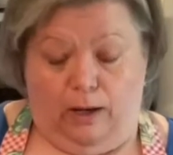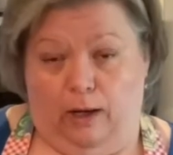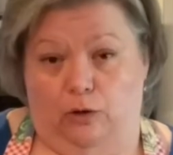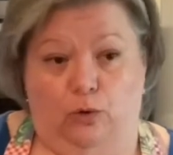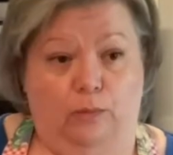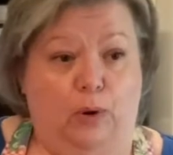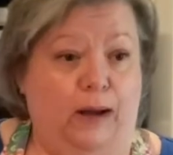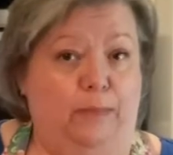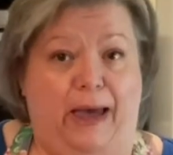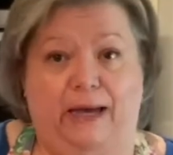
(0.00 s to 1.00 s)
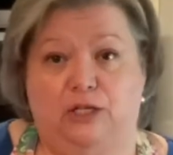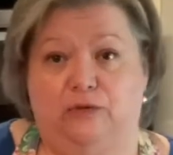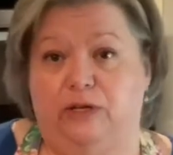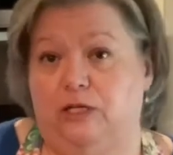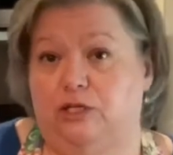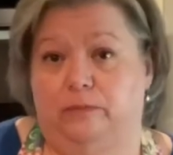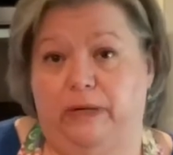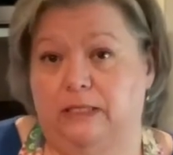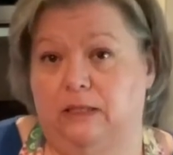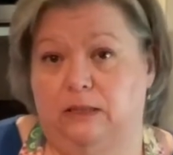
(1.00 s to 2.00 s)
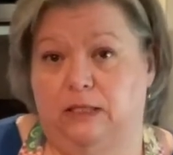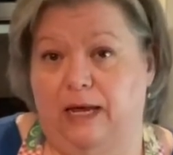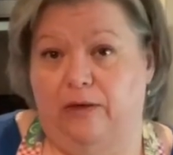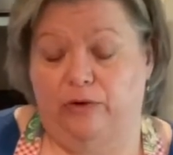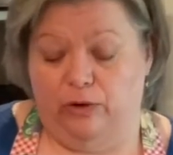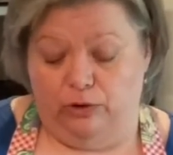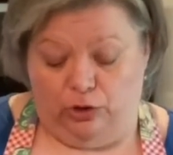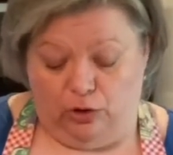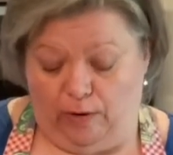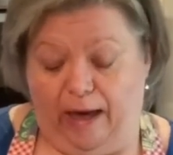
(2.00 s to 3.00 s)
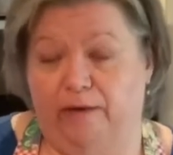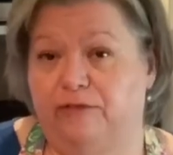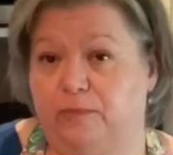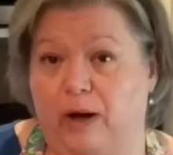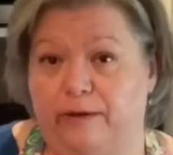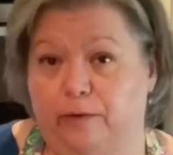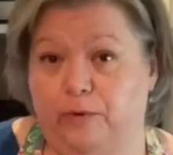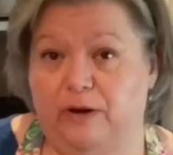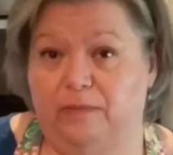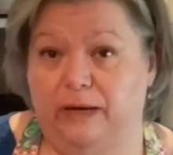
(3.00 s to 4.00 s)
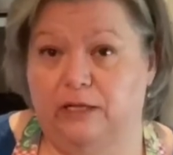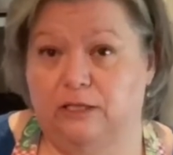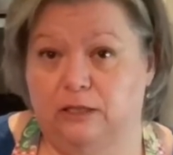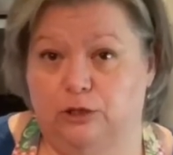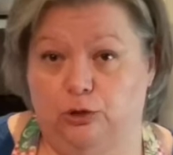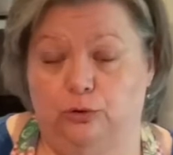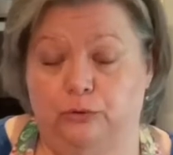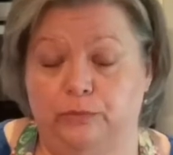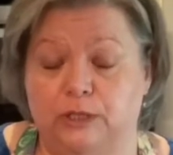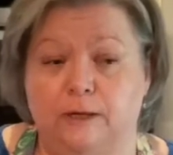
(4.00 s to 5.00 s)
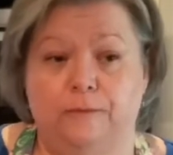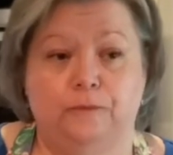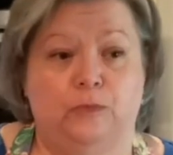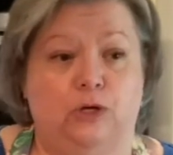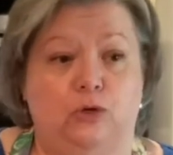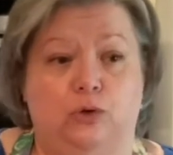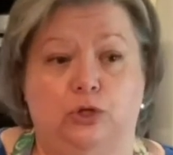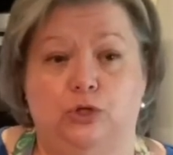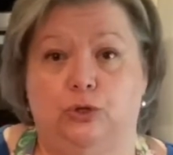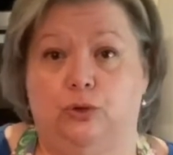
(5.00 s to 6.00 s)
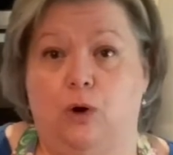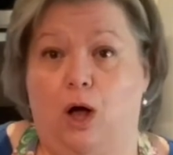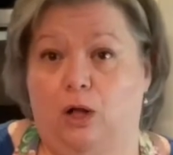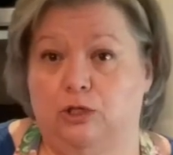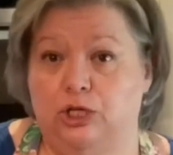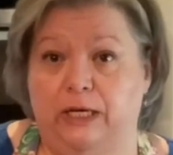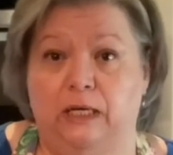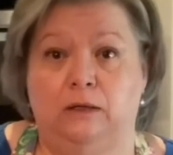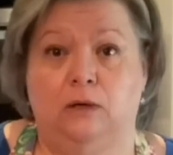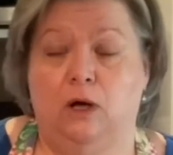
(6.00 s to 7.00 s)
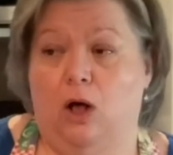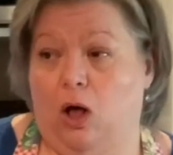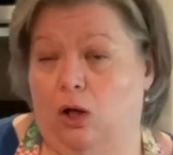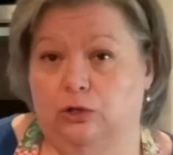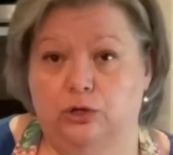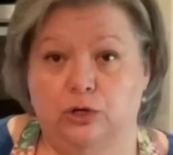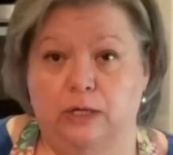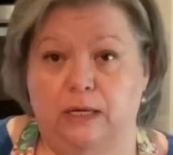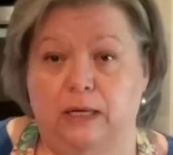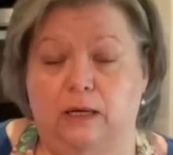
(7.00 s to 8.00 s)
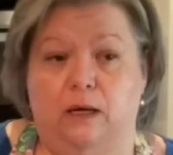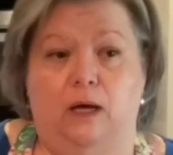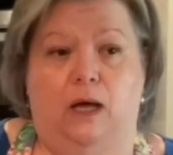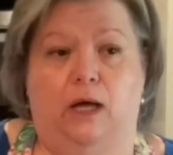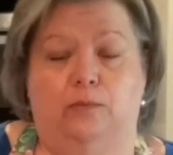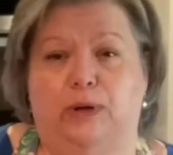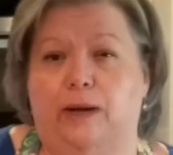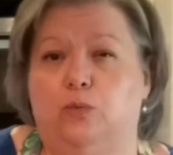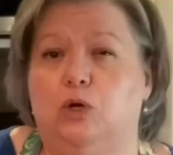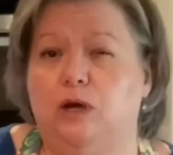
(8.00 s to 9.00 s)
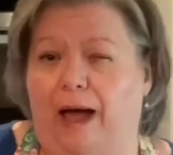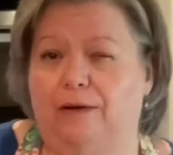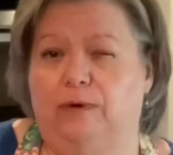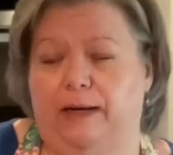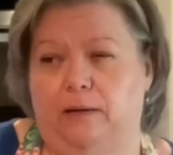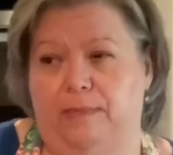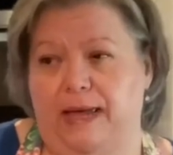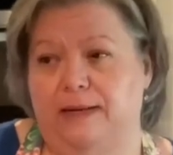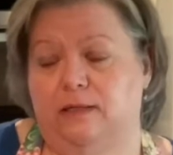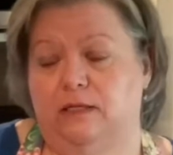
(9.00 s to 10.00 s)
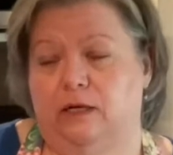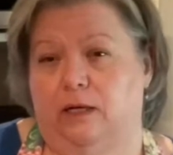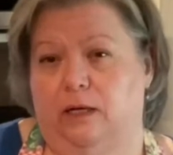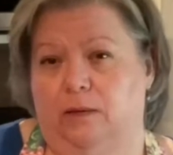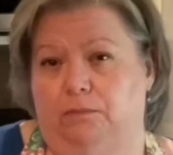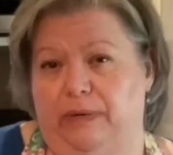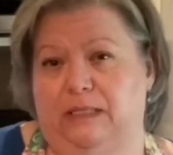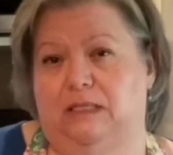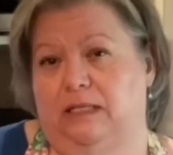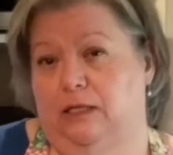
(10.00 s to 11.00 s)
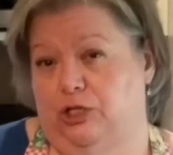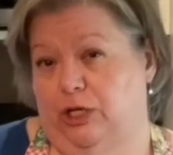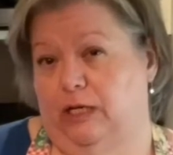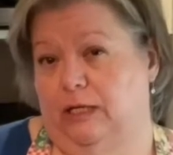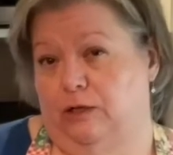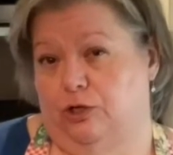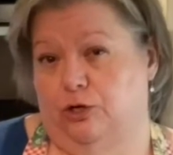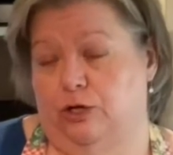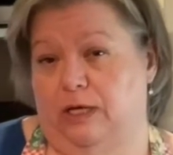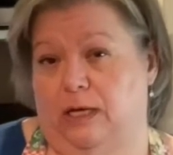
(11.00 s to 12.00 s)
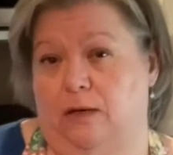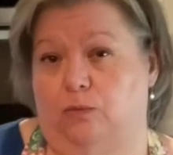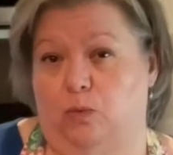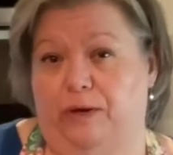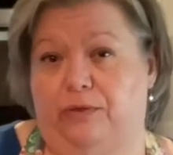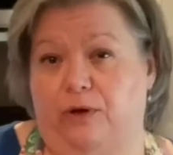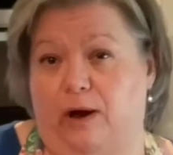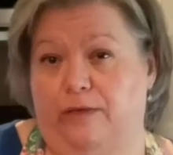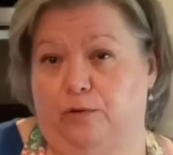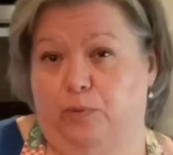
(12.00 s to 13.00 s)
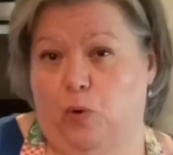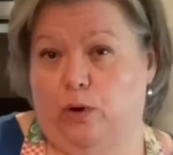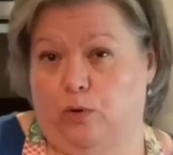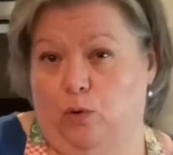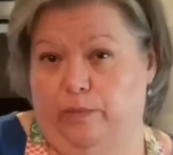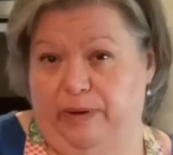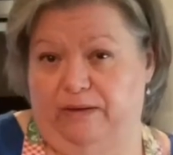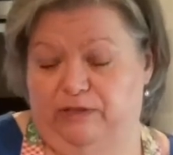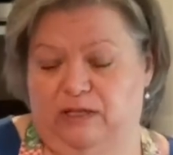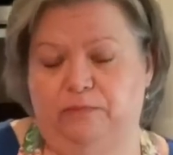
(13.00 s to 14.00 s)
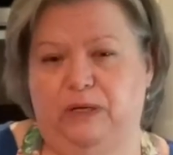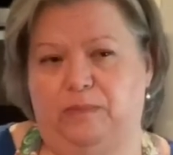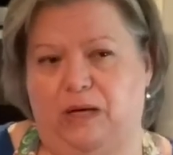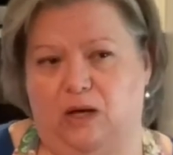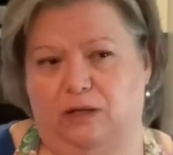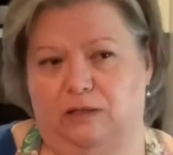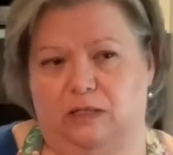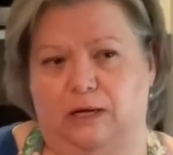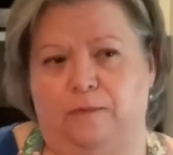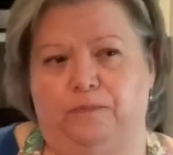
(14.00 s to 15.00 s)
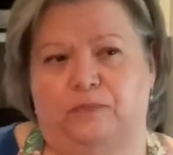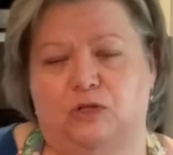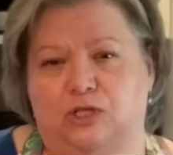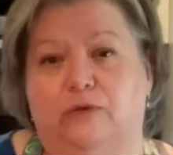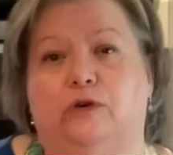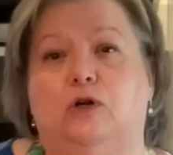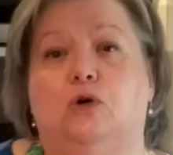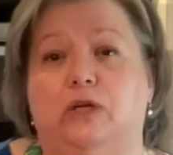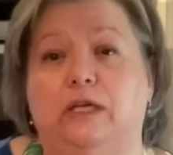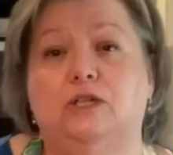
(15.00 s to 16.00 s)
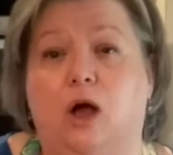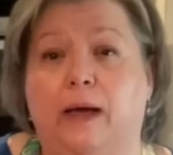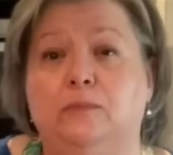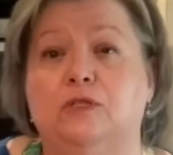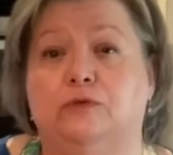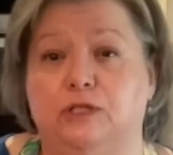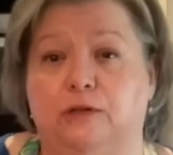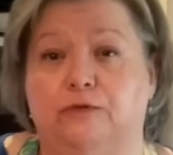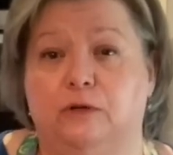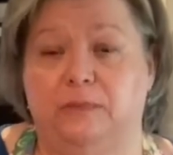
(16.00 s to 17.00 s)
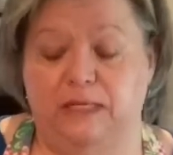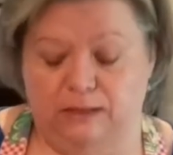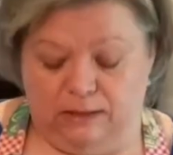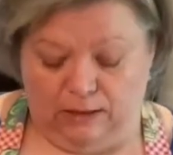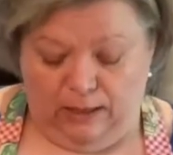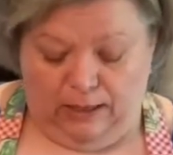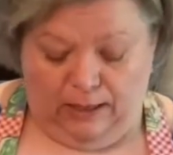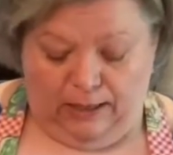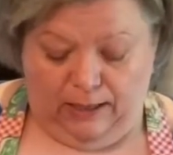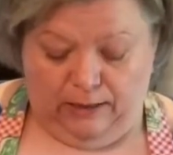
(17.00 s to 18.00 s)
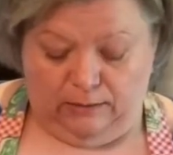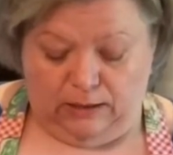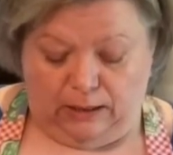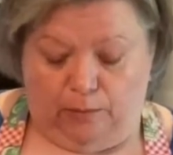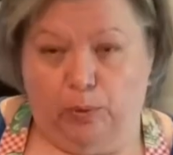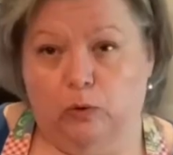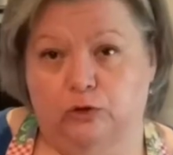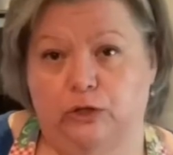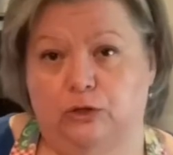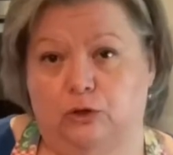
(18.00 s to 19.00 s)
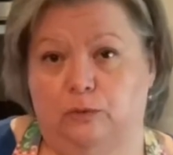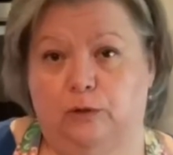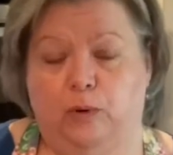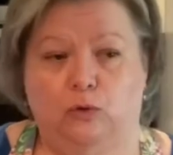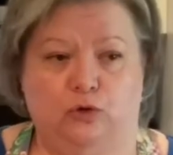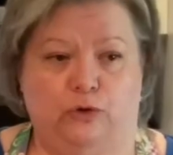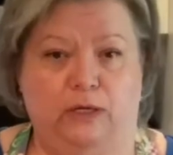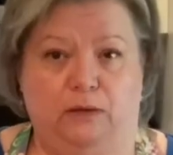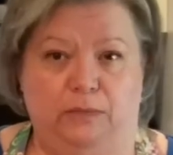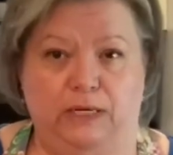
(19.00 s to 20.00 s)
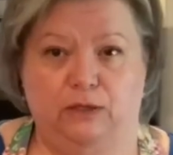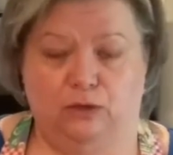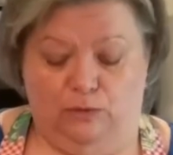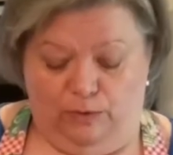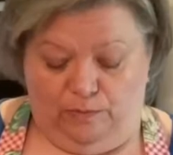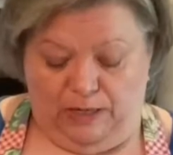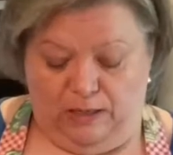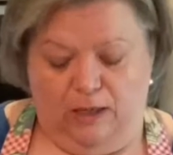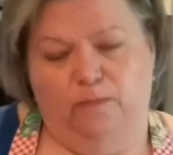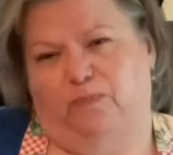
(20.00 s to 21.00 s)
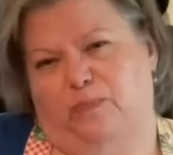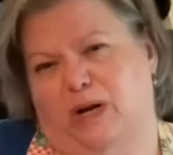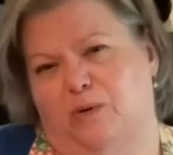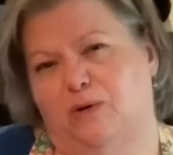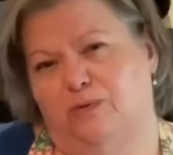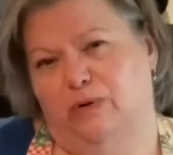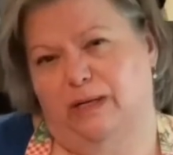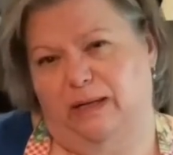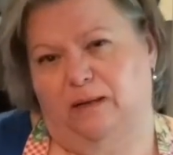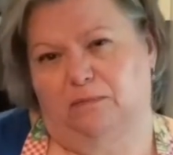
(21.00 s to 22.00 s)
you can buy a package of each and mix it together. You don't have to buy the pre-mixed tubes. You can do all chicken, all turkey, but I would not recommend mixing the chicken and the turkey with either pork or beef, simply because there's different cooking times for different meats, and poultry is good with poultry and meat is good with meat, but I wouldn't really